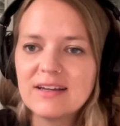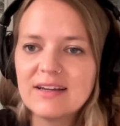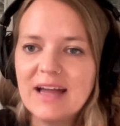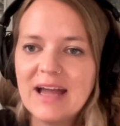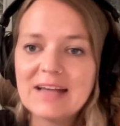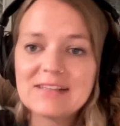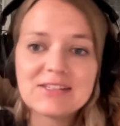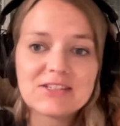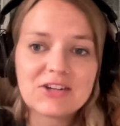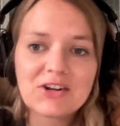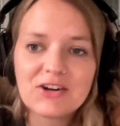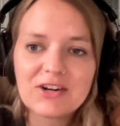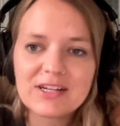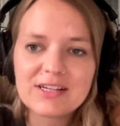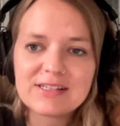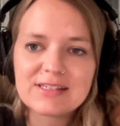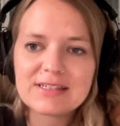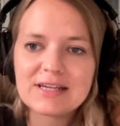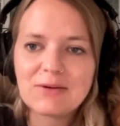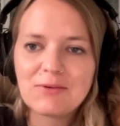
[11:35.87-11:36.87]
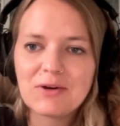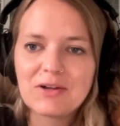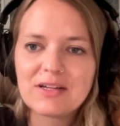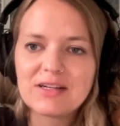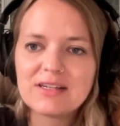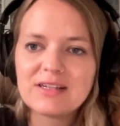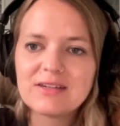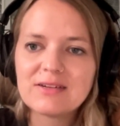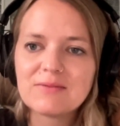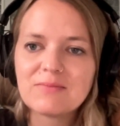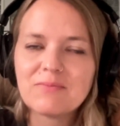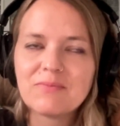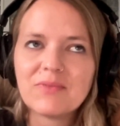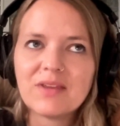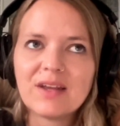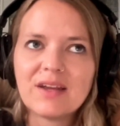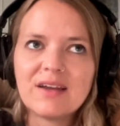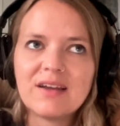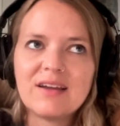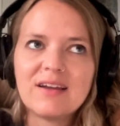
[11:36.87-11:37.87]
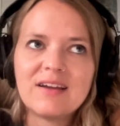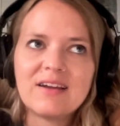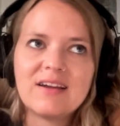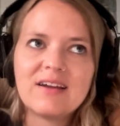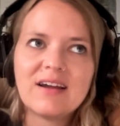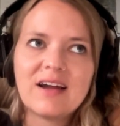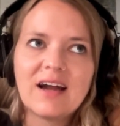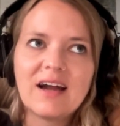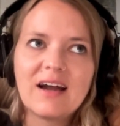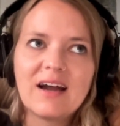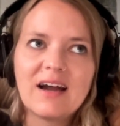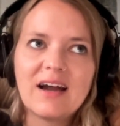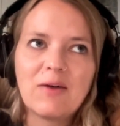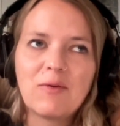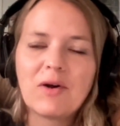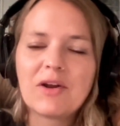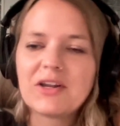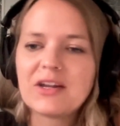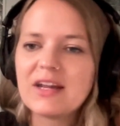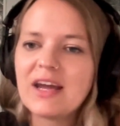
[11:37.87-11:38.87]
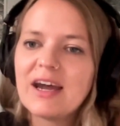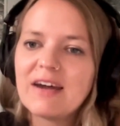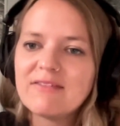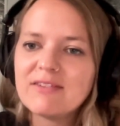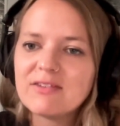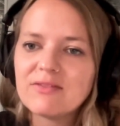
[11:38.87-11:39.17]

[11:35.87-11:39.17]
as an artist. I wanted to have